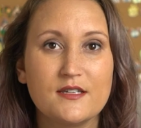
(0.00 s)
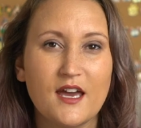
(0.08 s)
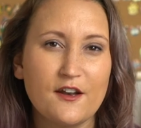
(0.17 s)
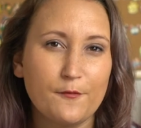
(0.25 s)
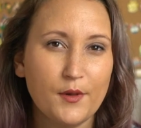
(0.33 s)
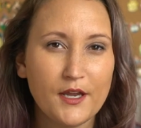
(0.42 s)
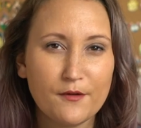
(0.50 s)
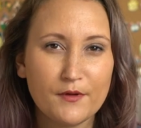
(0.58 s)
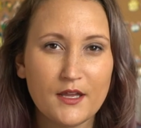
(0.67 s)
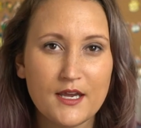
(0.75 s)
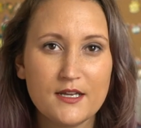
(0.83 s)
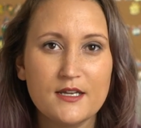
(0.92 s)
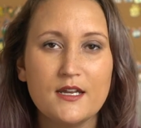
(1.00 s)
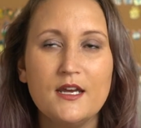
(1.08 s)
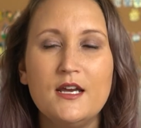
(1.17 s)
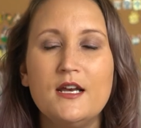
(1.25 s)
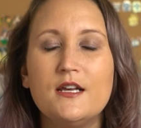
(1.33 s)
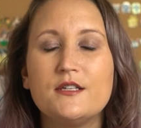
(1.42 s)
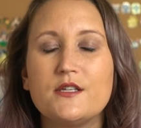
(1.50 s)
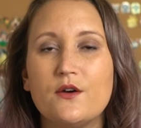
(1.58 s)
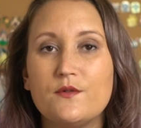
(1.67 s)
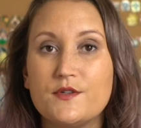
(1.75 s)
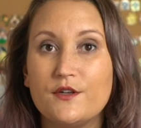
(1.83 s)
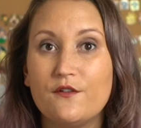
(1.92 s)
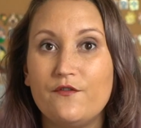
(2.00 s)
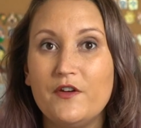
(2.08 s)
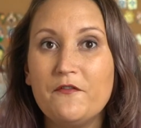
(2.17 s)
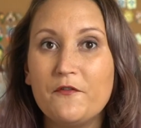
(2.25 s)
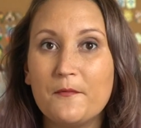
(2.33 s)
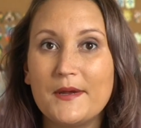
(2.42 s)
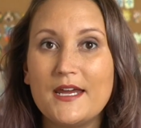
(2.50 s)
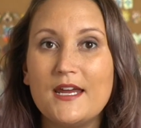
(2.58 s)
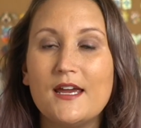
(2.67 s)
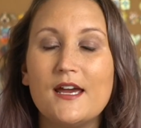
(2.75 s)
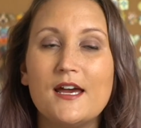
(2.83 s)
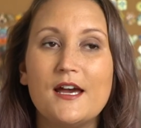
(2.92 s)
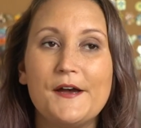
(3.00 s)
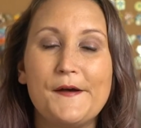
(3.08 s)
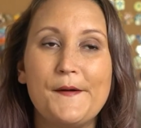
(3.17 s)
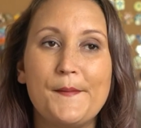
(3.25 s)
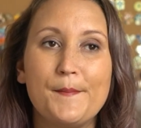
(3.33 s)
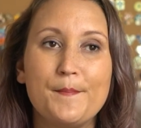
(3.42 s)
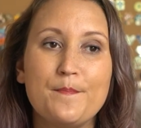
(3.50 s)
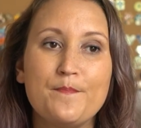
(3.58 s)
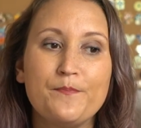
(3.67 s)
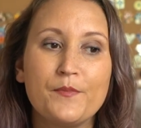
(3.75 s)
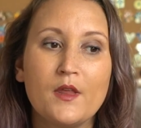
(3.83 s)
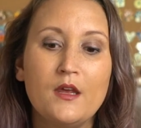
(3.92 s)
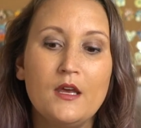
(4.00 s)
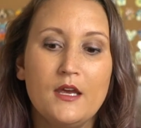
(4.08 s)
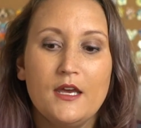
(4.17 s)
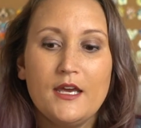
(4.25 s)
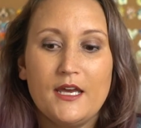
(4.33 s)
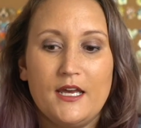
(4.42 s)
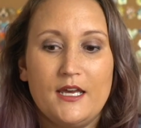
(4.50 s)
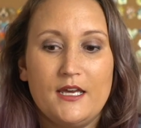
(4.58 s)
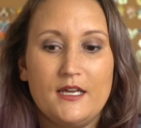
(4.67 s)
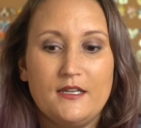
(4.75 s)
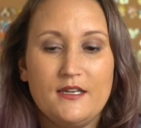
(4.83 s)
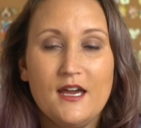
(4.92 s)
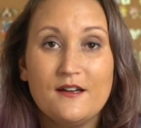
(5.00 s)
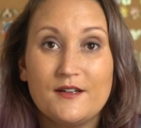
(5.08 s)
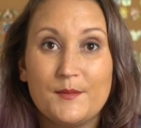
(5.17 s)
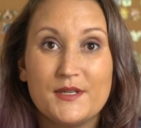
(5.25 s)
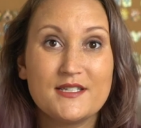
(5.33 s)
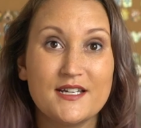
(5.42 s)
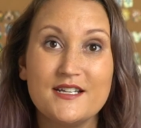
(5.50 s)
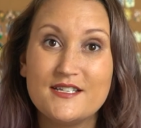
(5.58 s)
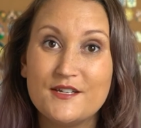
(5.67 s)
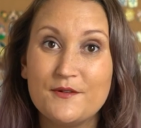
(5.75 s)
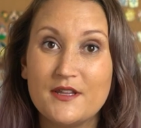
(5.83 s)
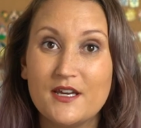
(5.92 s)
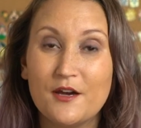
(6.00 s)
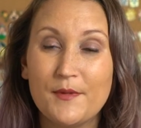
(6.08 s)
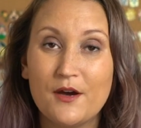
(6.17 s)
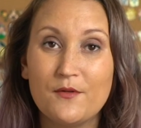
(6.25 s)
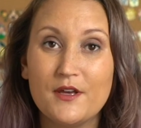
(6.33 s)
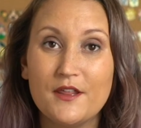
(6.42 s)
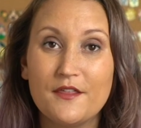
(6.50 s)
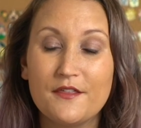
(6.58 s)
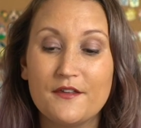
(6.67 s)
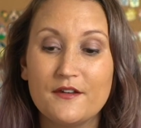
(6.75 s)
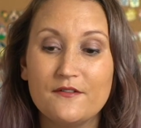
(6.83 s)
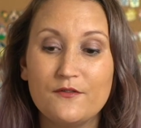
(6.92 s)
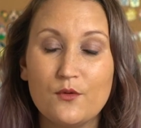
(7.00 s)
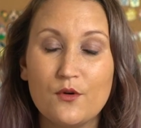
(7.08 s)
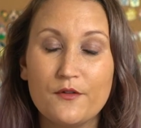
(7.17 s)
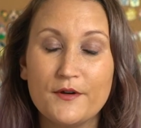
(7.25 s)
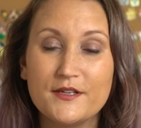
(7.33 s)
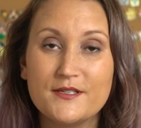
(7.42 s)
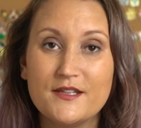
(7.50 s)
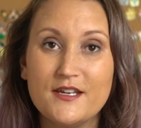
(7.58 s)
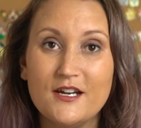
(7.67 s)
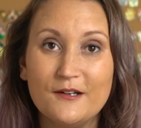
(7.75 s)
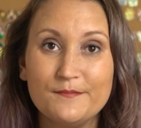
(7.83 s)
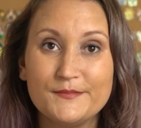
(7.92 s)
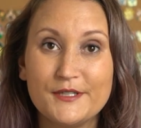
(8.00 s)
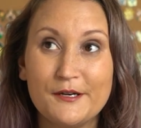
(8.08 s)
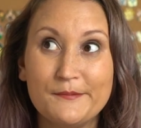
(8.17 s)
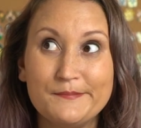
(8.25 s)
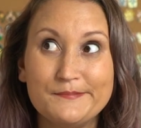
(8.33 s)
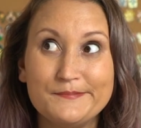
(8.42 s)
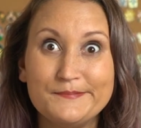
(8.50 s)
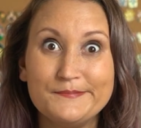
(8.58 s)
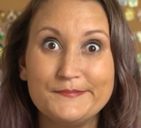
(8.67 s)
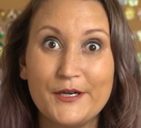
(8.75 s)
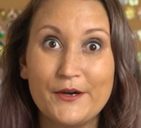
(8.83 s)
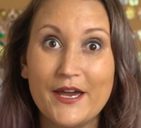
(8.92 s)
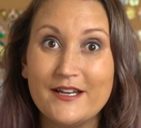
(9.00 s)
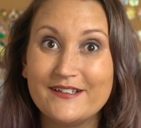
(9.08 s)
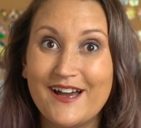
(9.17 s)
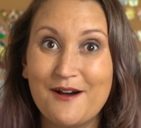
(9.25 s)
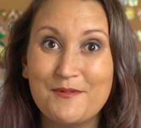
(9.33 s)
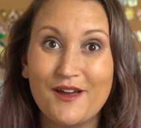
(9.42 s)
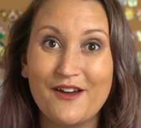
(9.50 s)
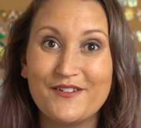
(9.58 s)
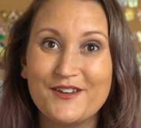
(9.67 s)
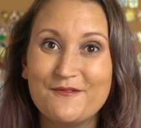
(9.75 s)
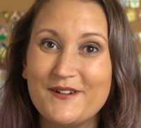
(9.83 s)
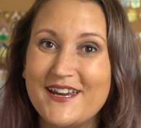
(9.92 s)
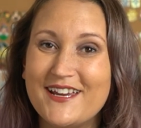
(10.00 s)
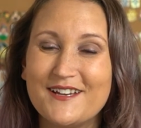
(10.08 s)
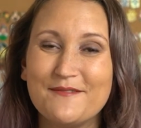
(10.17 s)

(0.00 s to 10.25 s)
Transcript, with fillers: is kind of plant related. So it was a good fit for me. Um, and yeah, I'm excited to see what they come out with for the rest of the year. So, mm, okay, hope y'all have a good week.